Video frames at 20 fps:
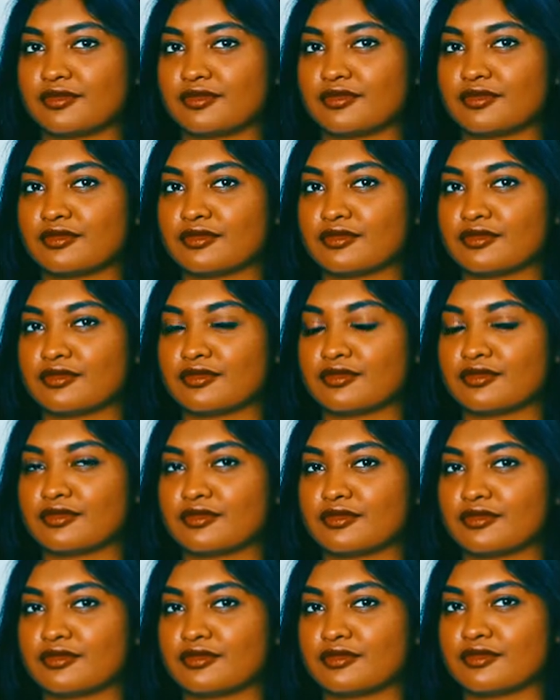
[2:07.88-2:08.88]

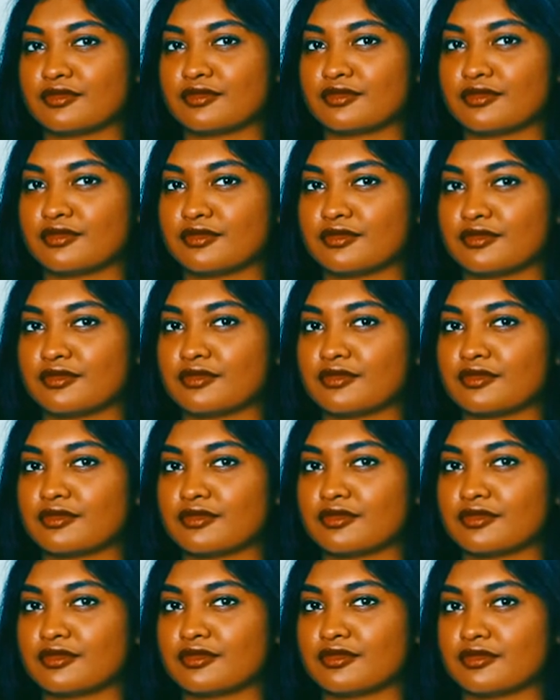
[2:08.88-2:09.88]

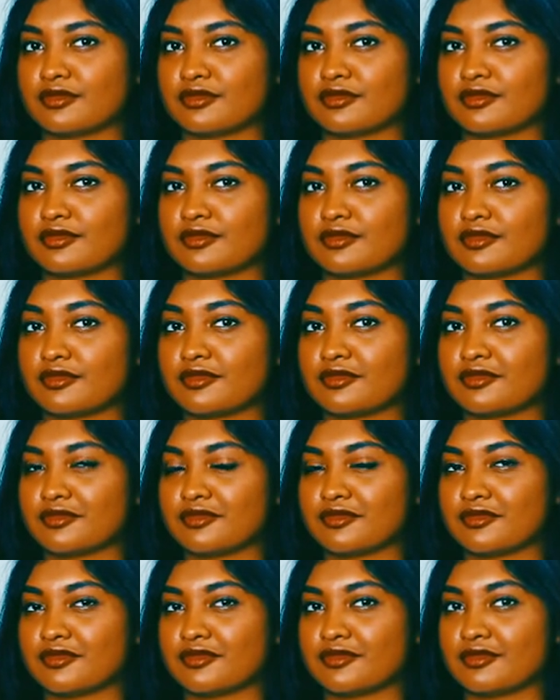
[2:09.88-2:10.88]

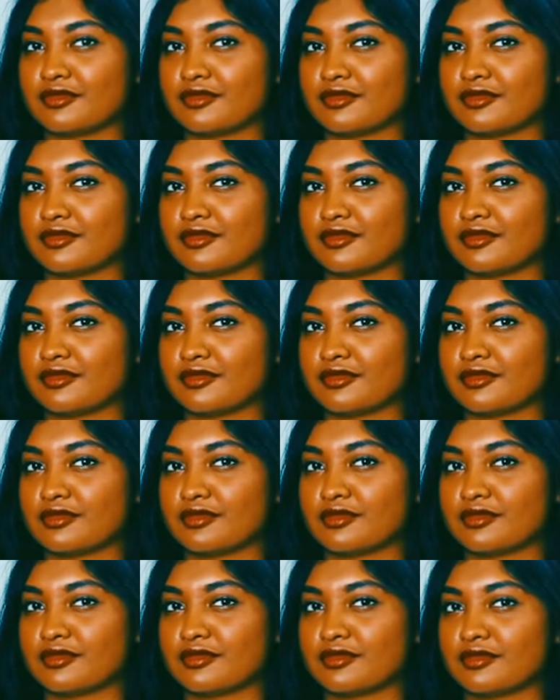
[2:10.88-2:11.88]

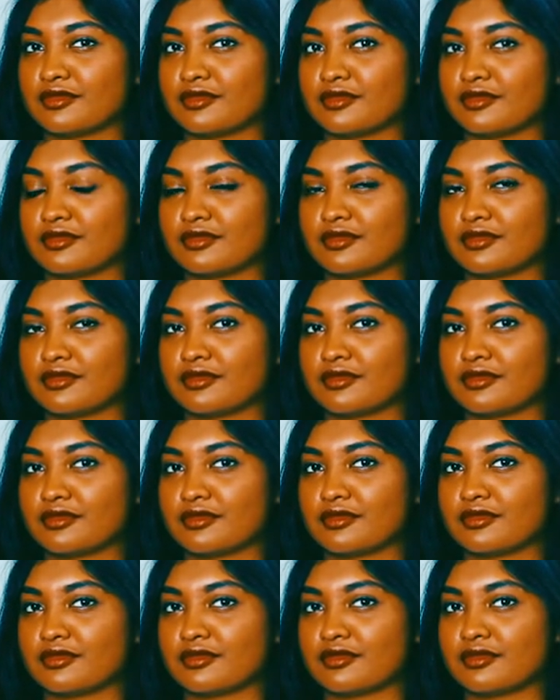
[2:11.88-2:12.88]

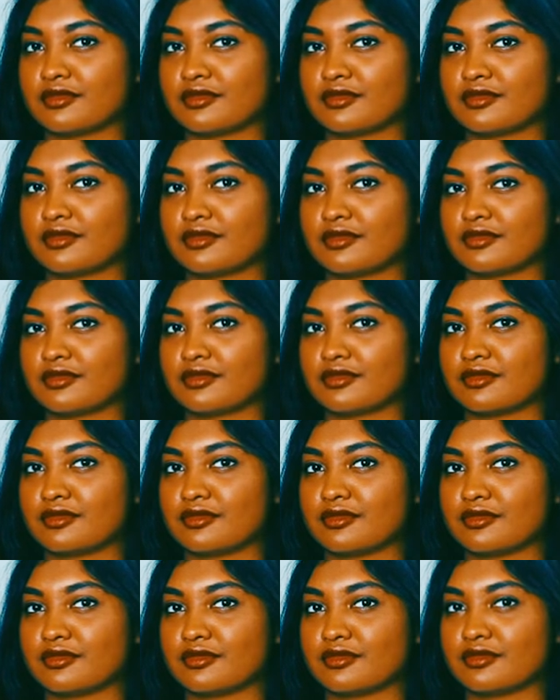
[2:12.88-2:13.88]
[no speech]